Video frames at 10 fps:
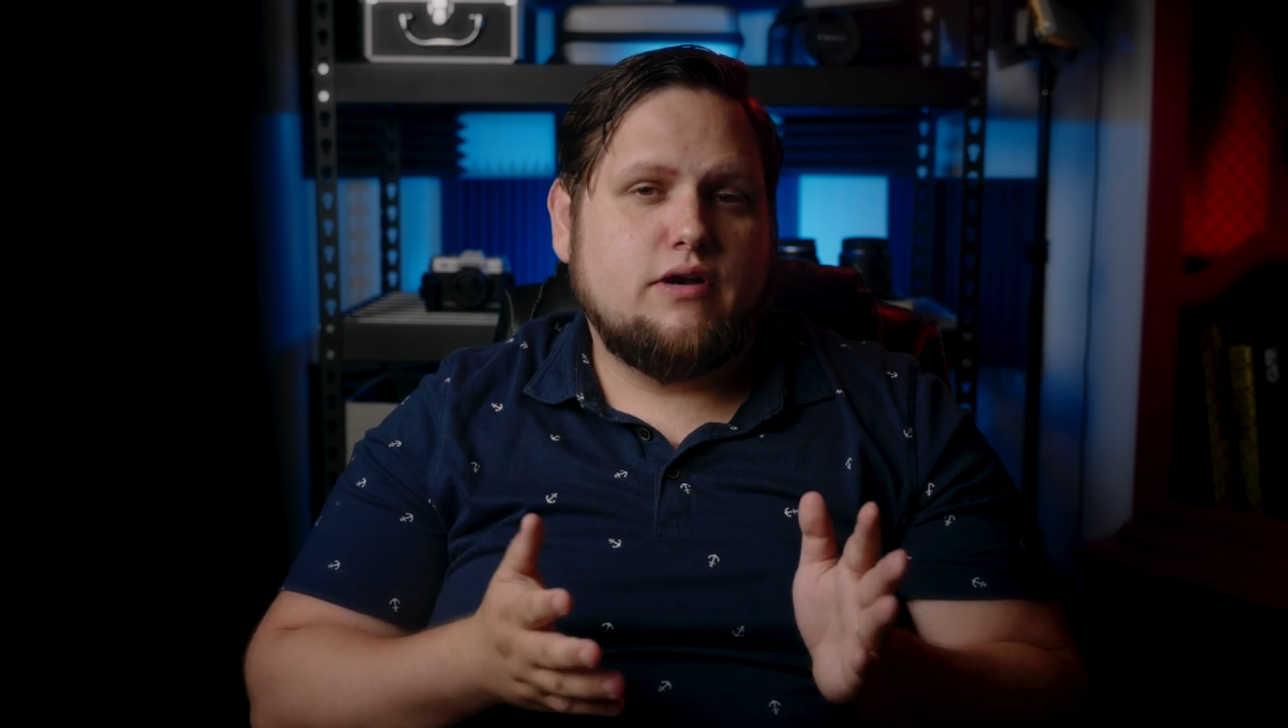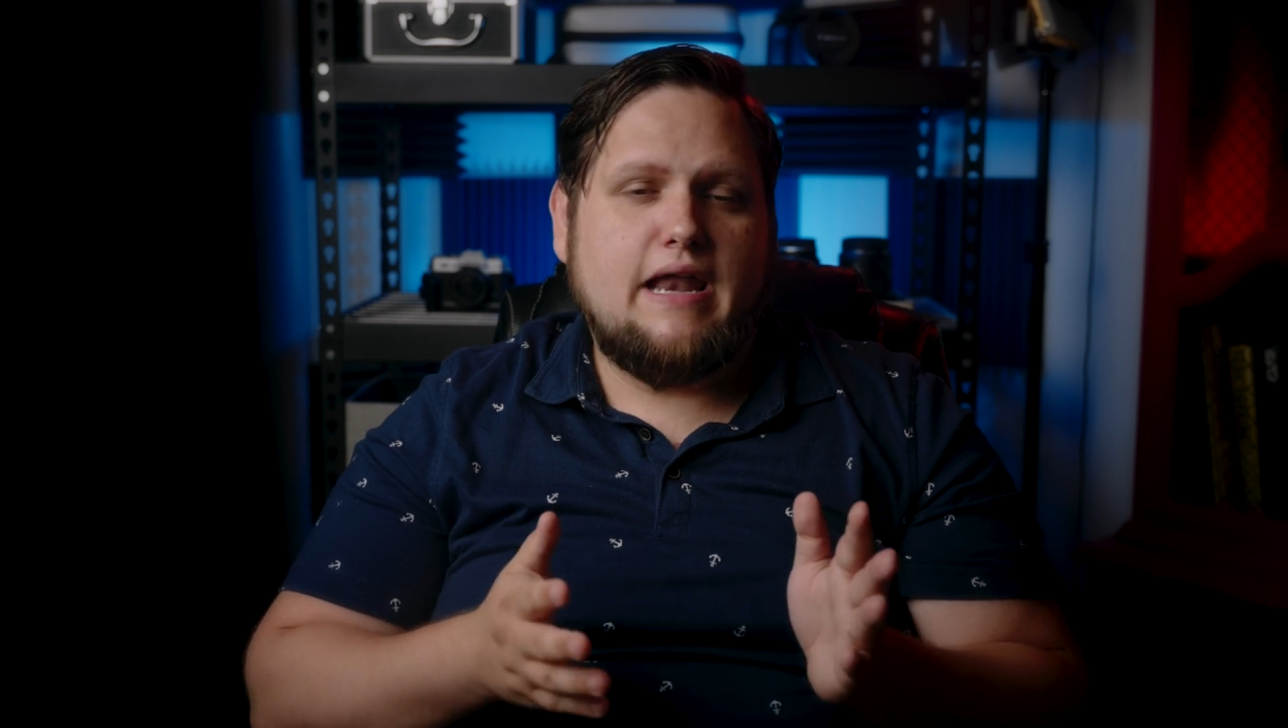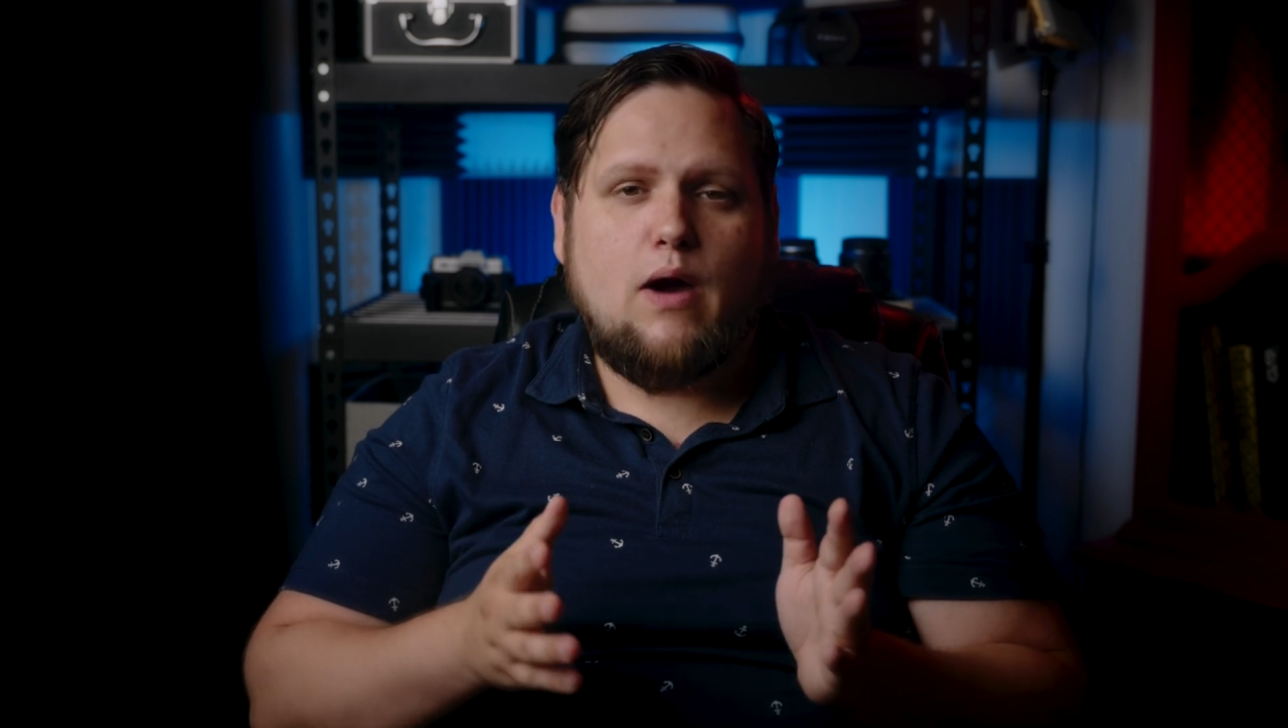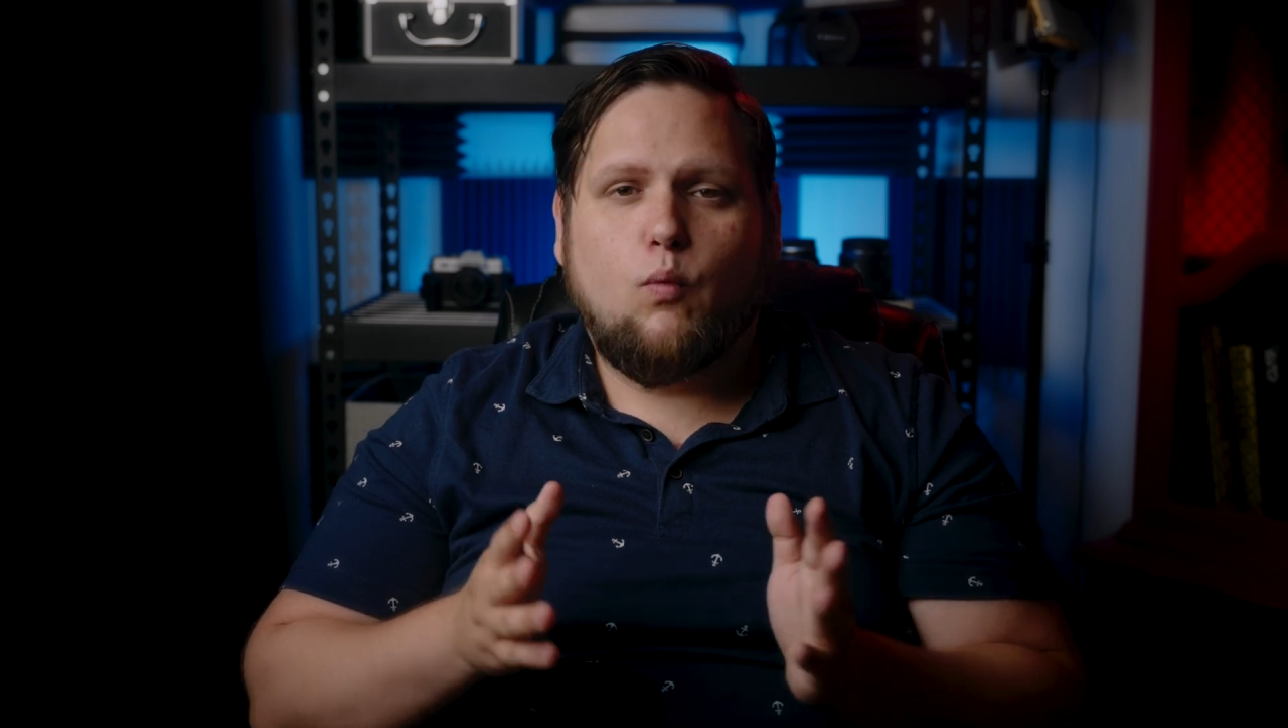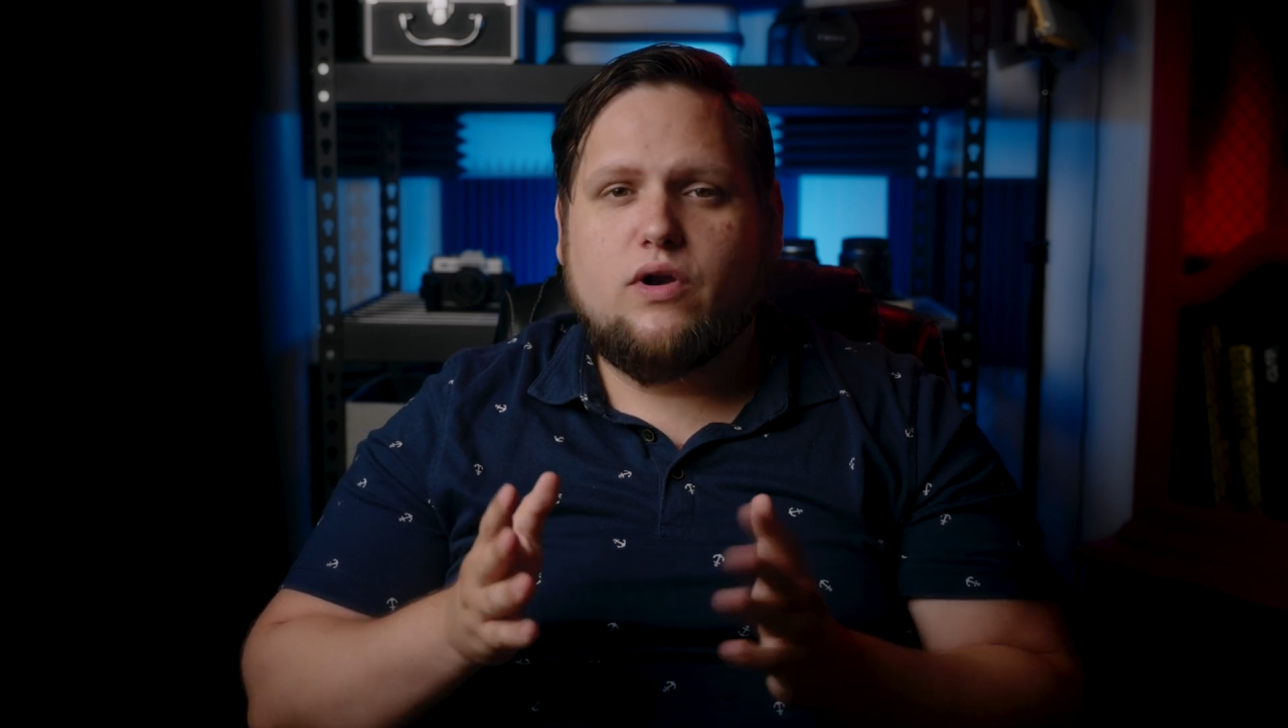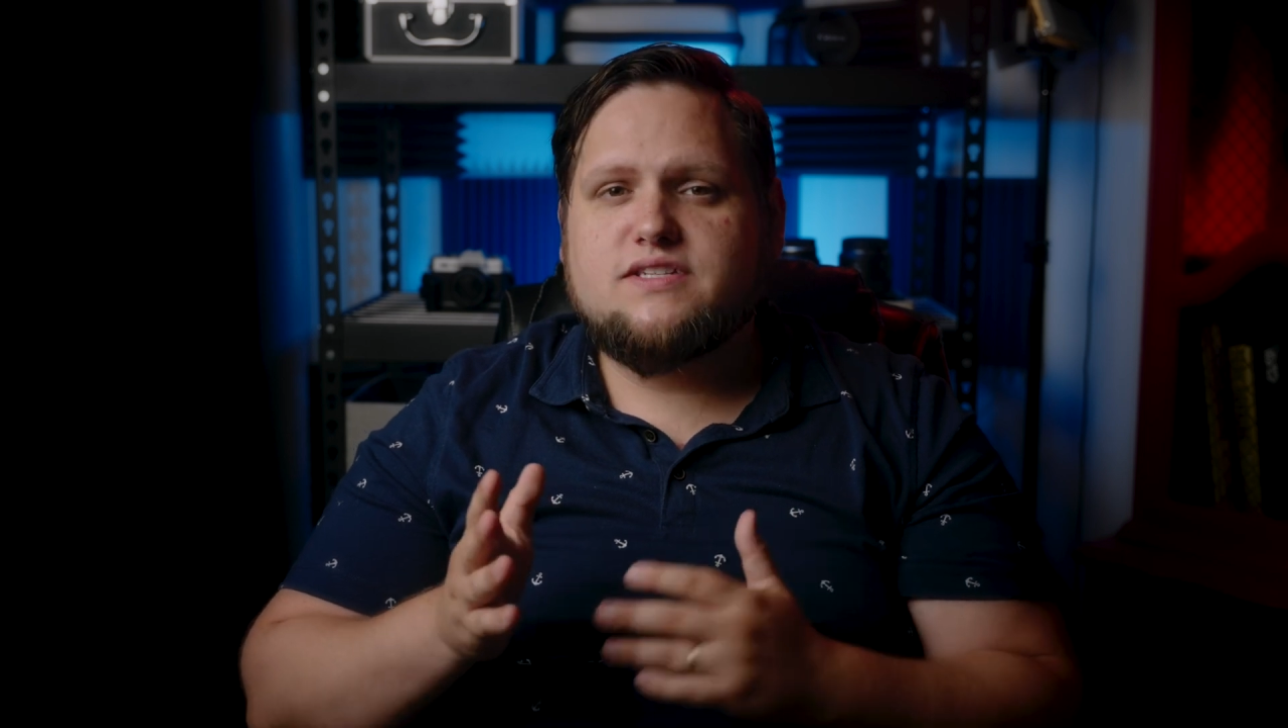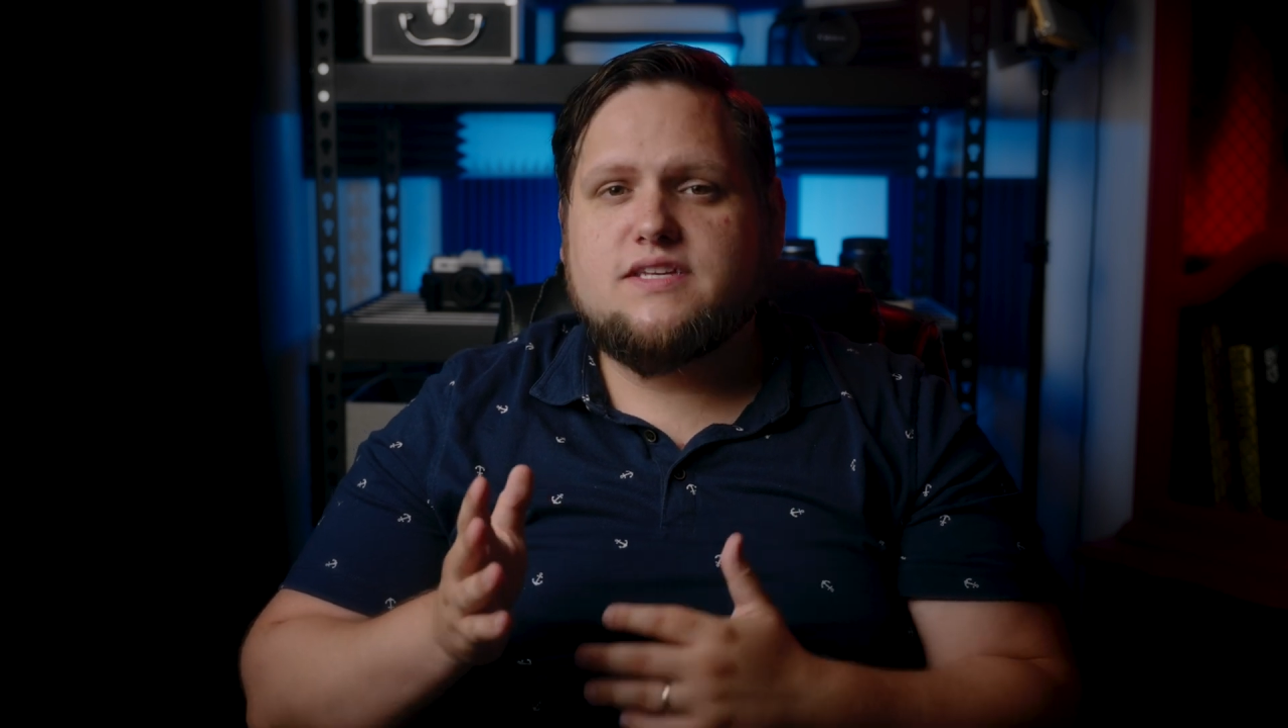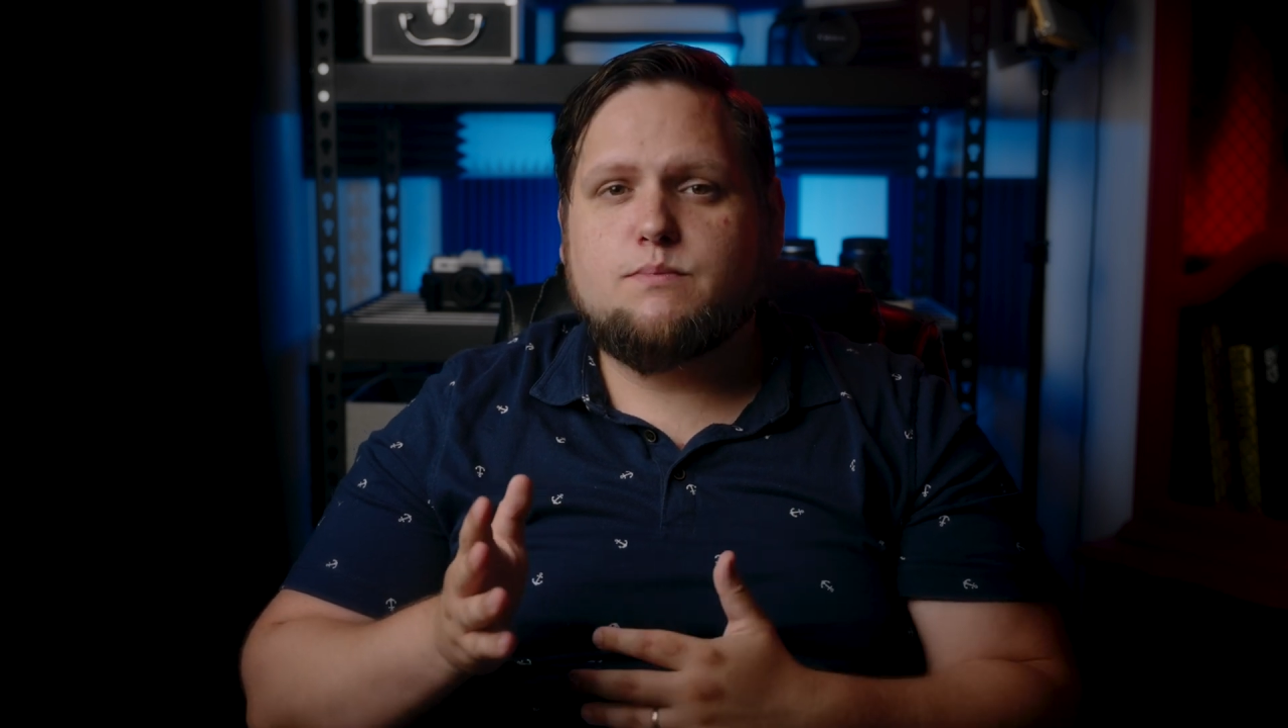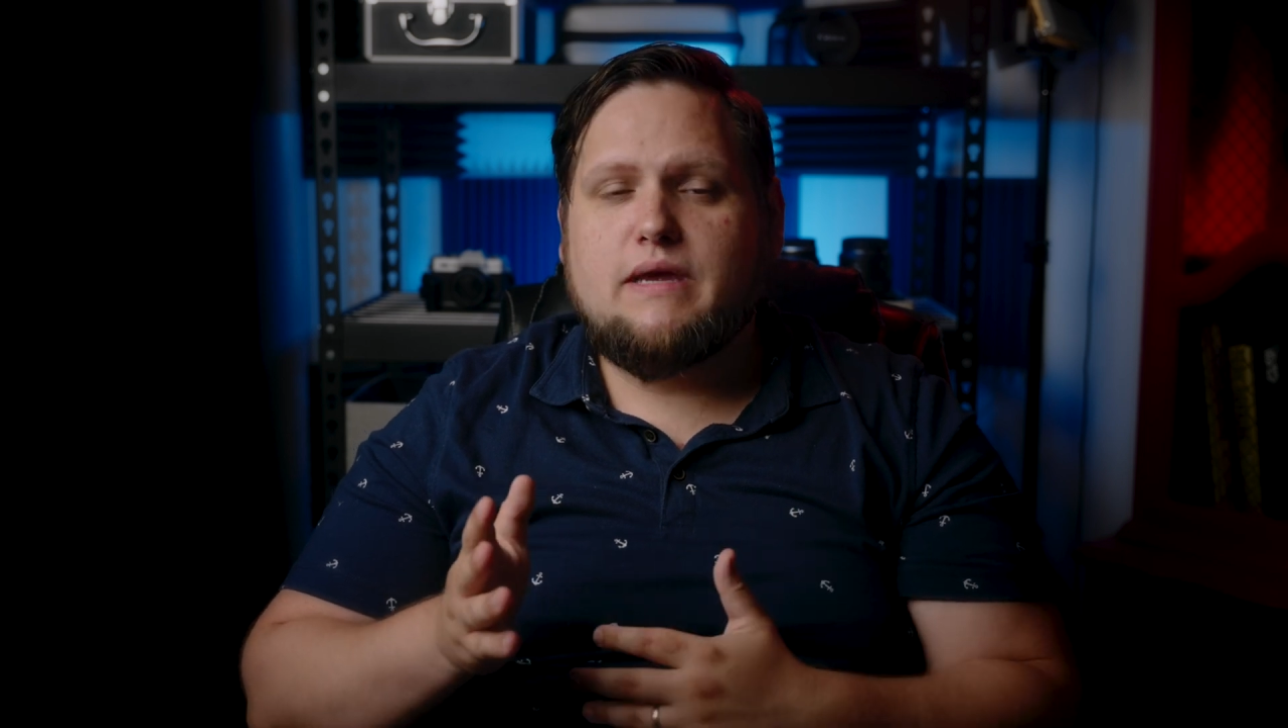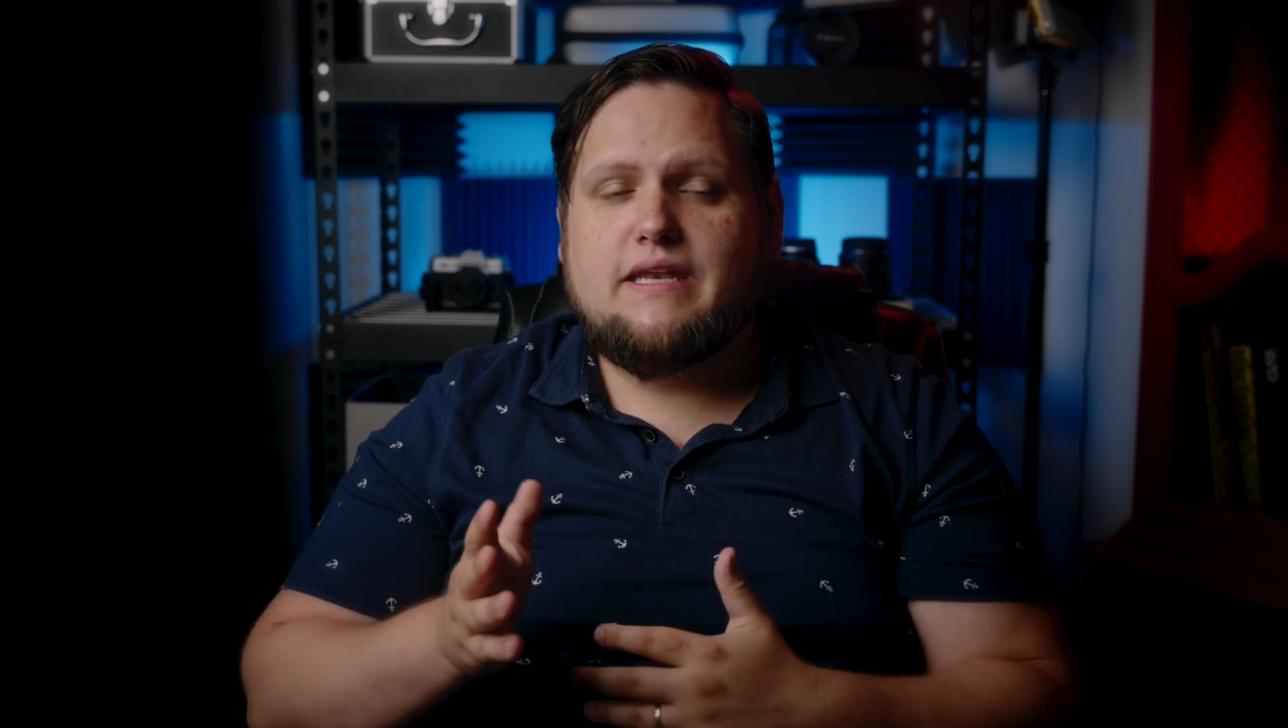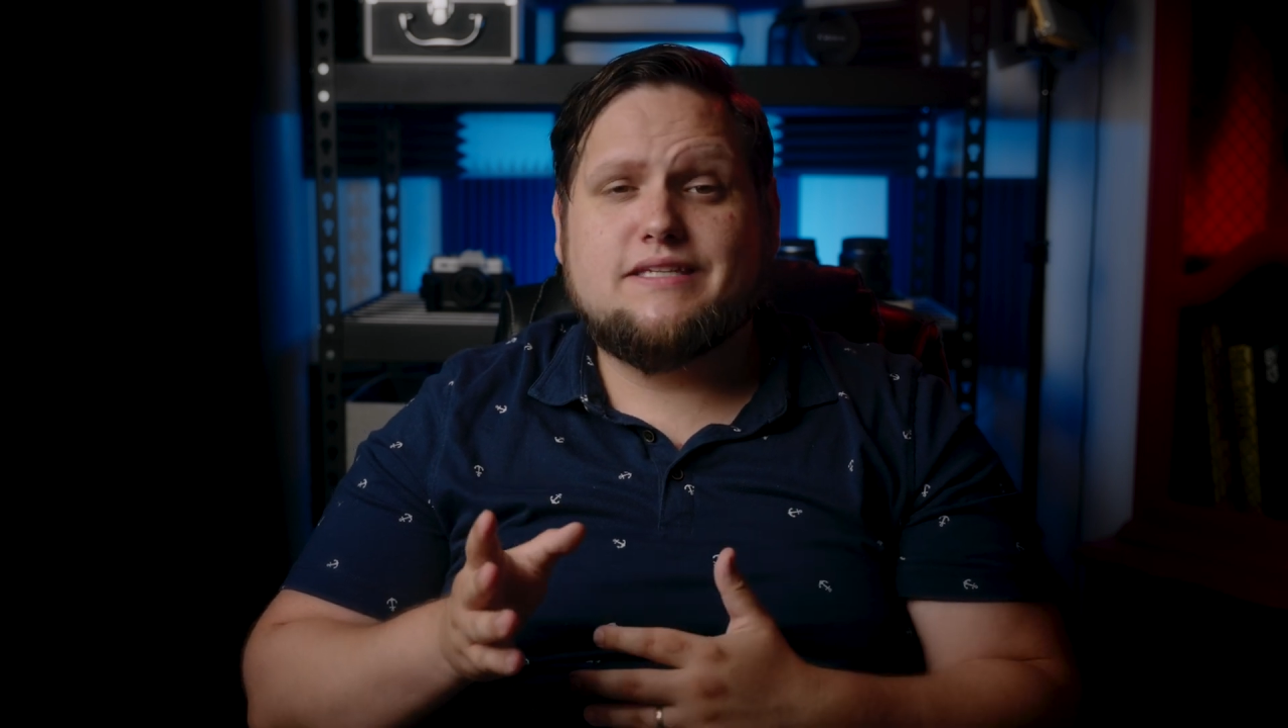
Now, what does this mean?